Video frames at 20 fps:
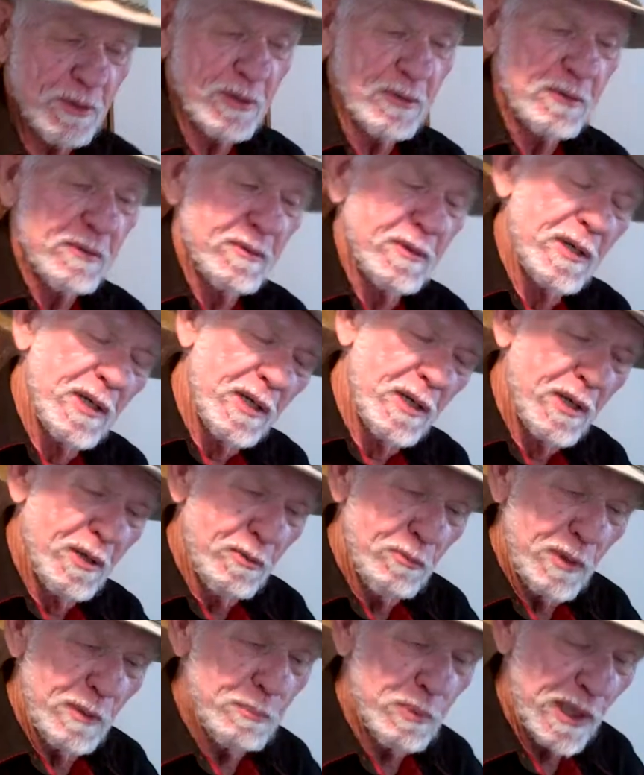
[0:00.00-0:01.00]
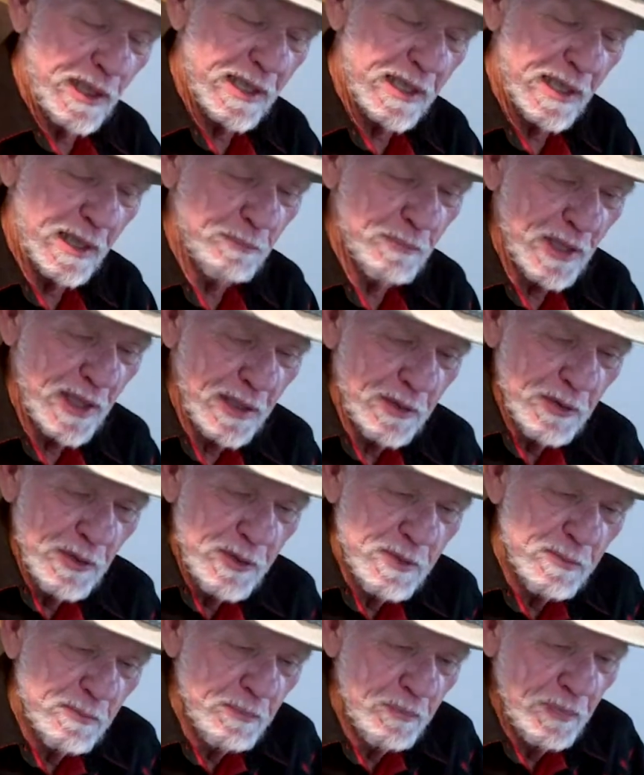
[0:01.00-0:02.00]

and we break up the others.